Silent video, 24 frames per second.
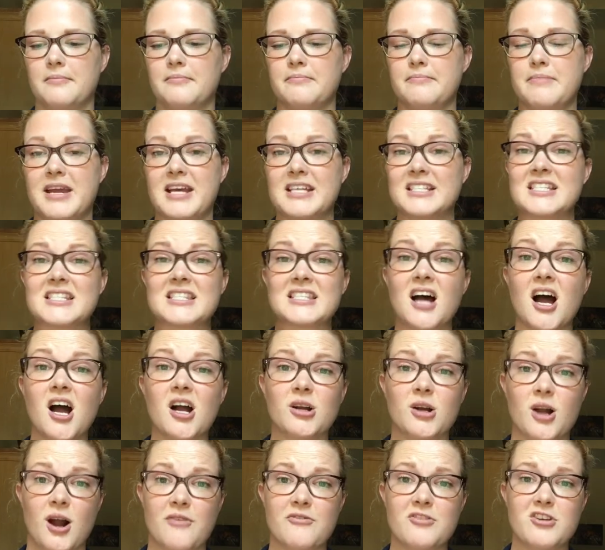Because it's not
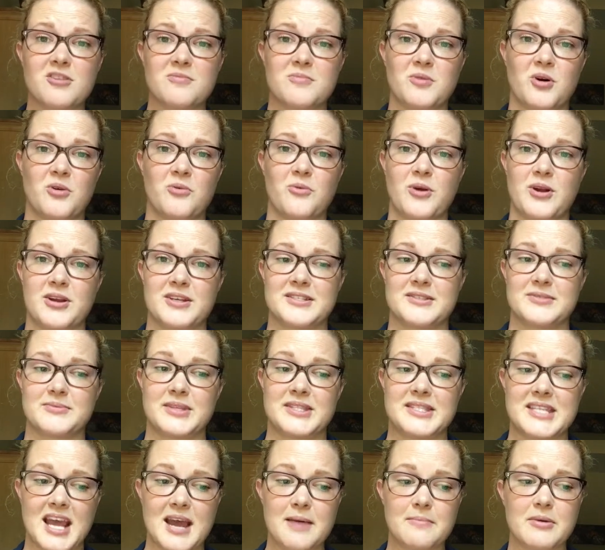uncomfortable, whereas
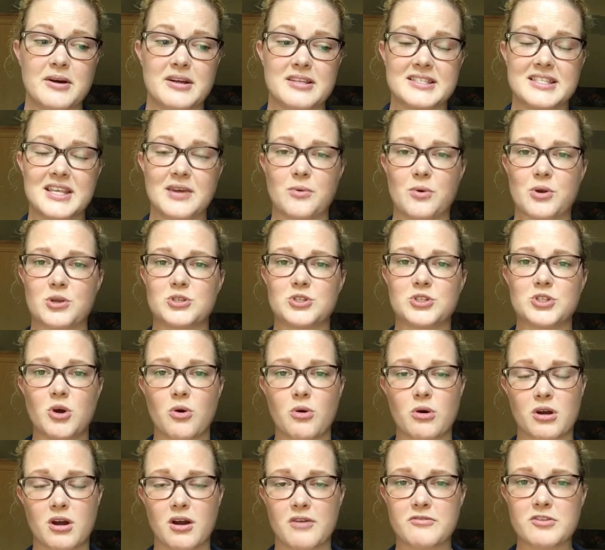with tampons, they were so
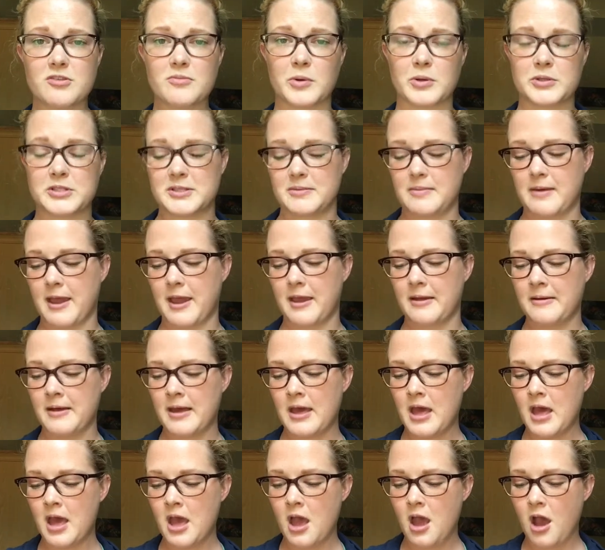uncomfortable to me.
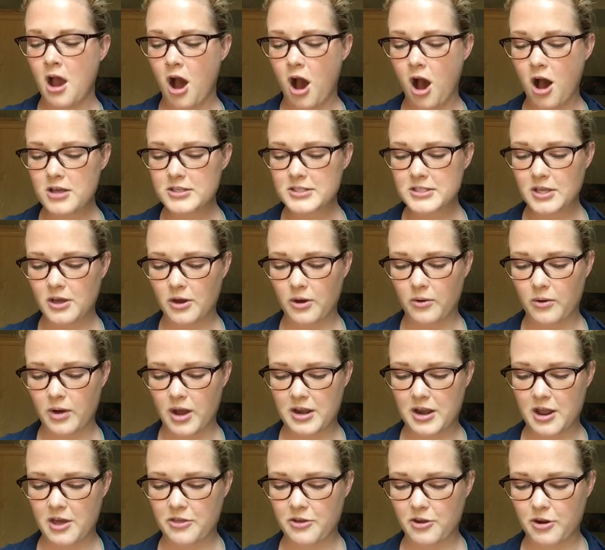Also,
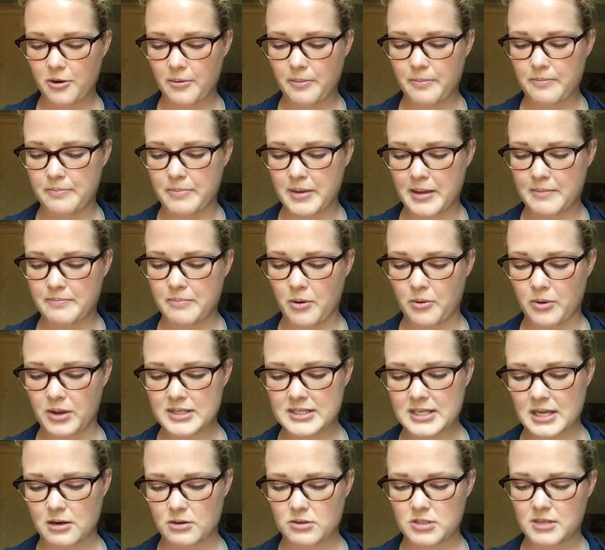another big bonus,
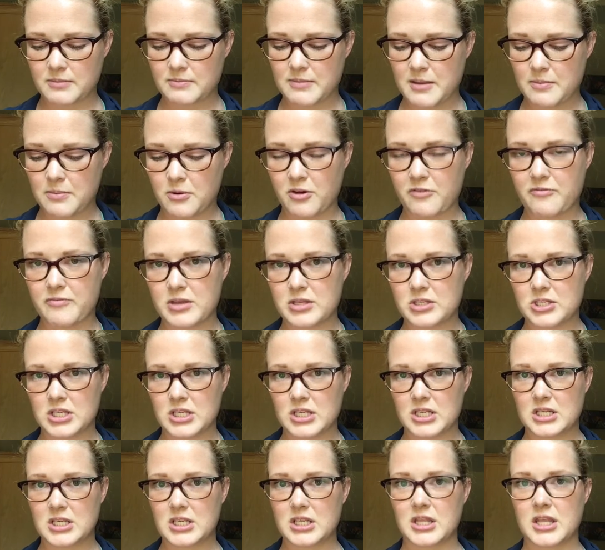I know some people have
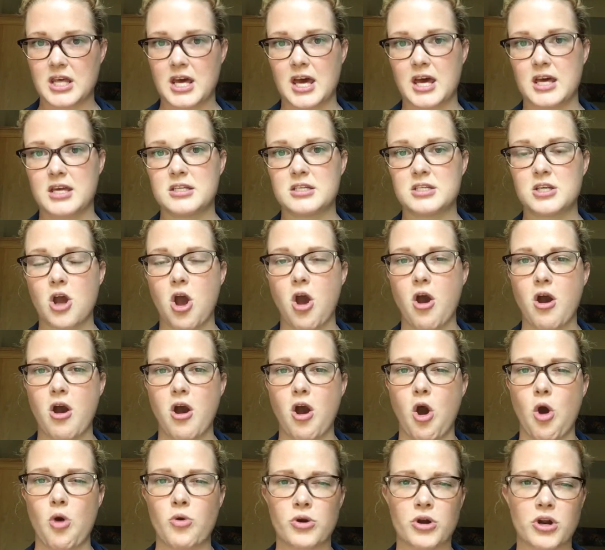mentioned that
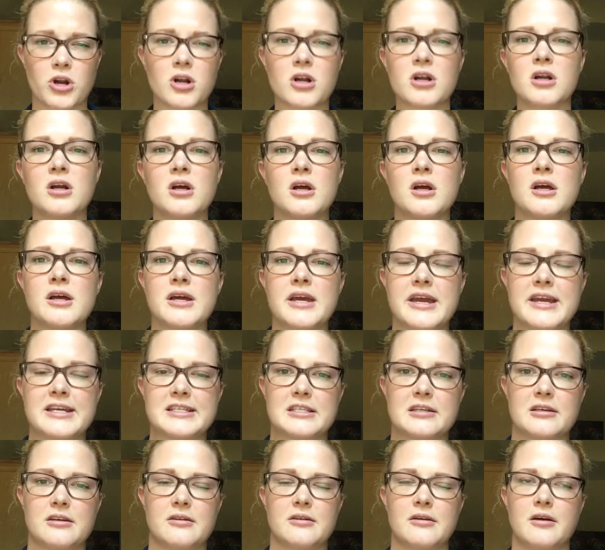odor is
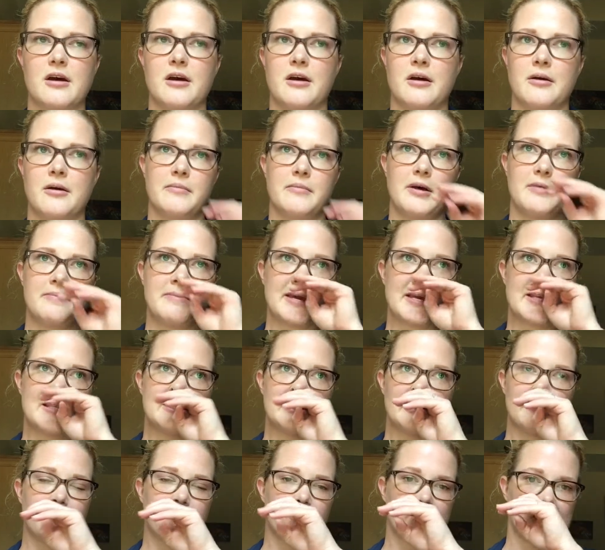a big
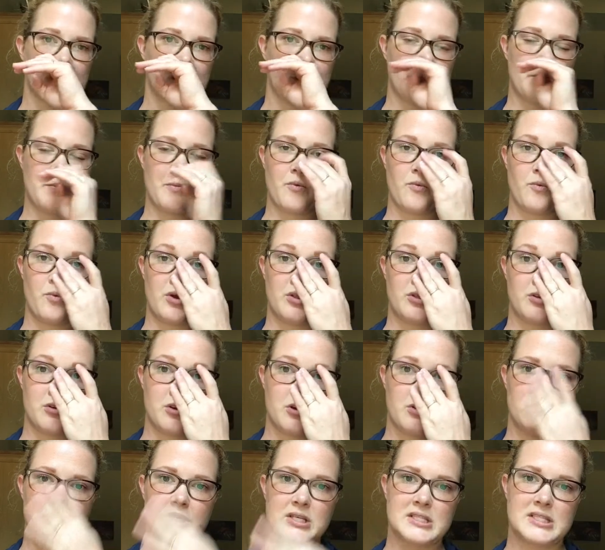deal for them when they're
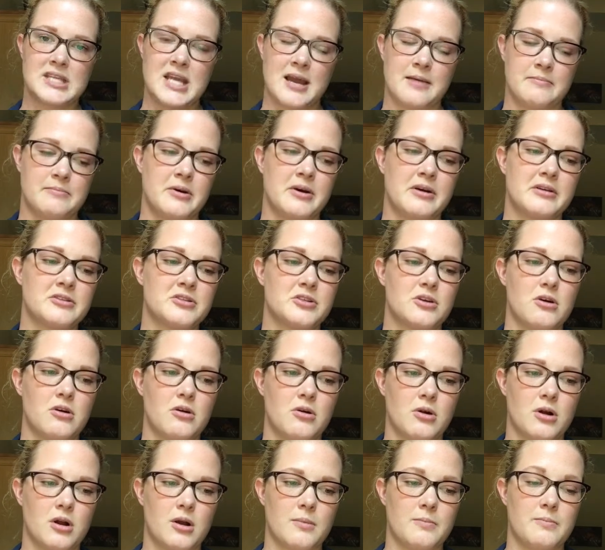using tampons
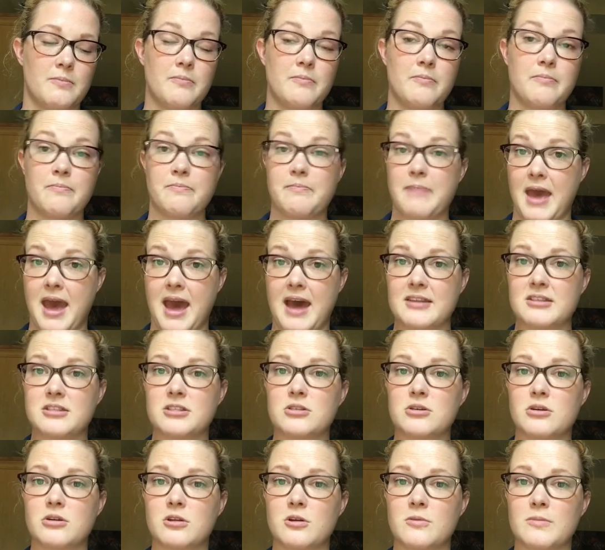or pads
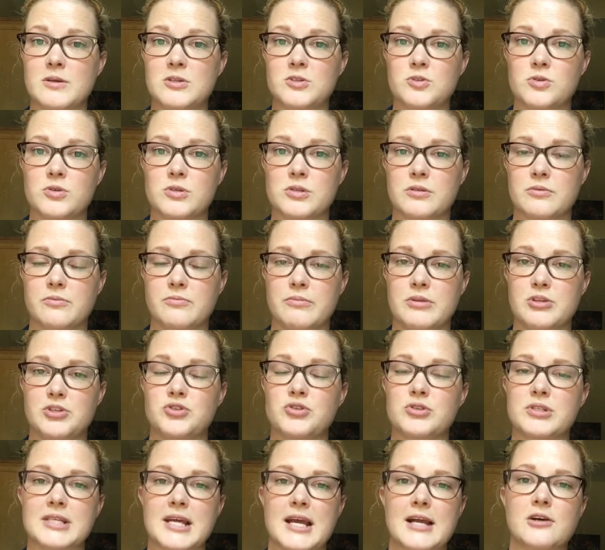during their
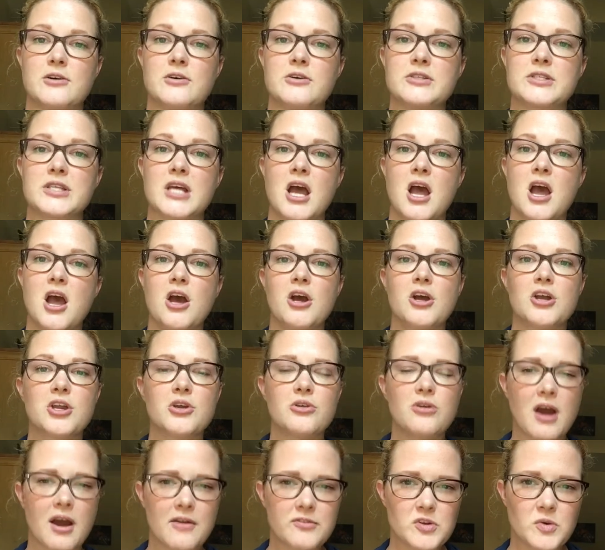menstrual cycles. You
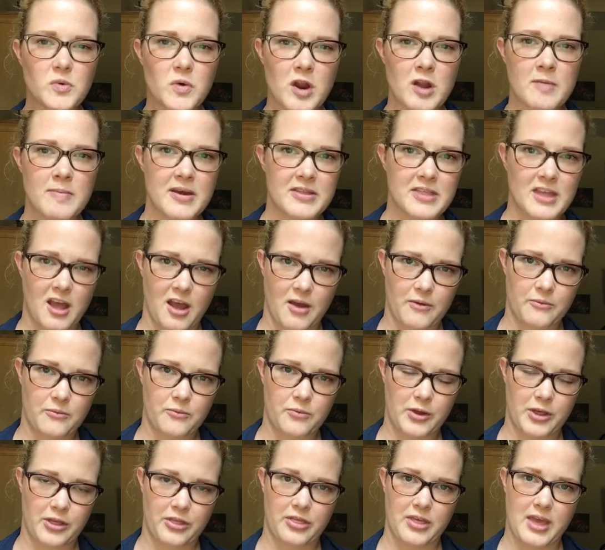don't have to worry about that
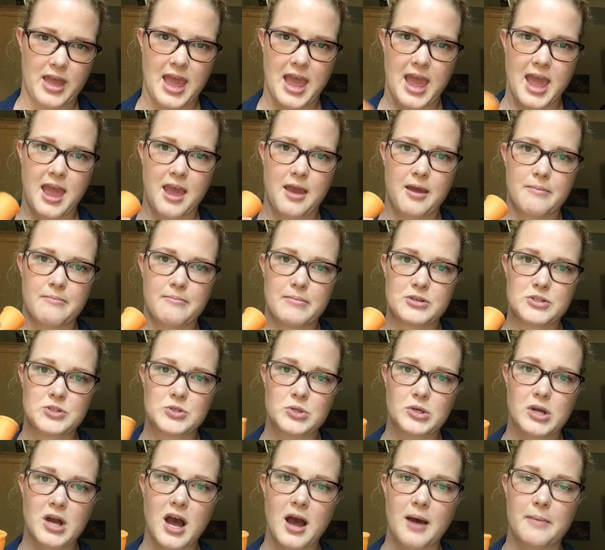with a
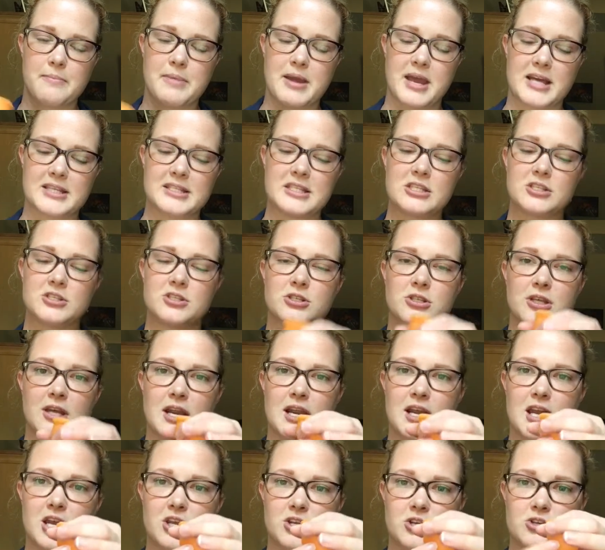menstrual cup because it's
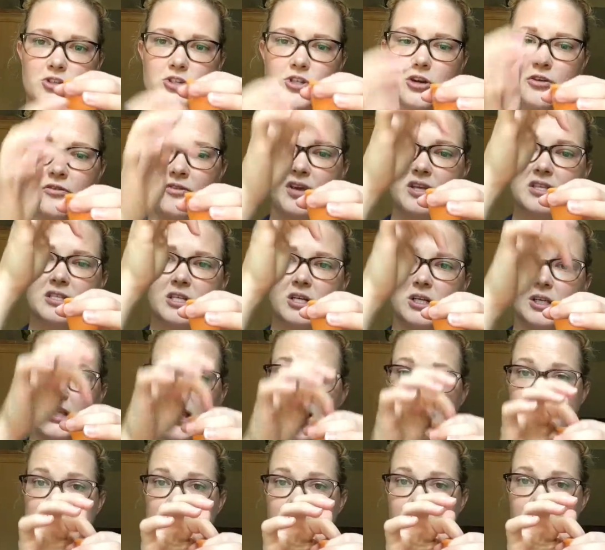sitting in your cervix
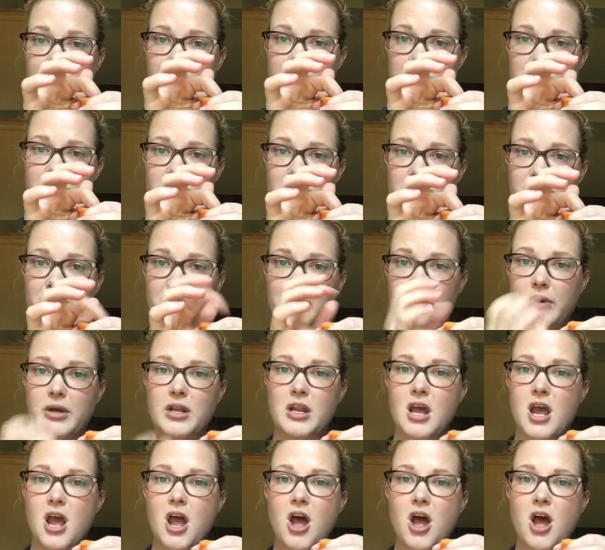collecting all the menstrual fluid.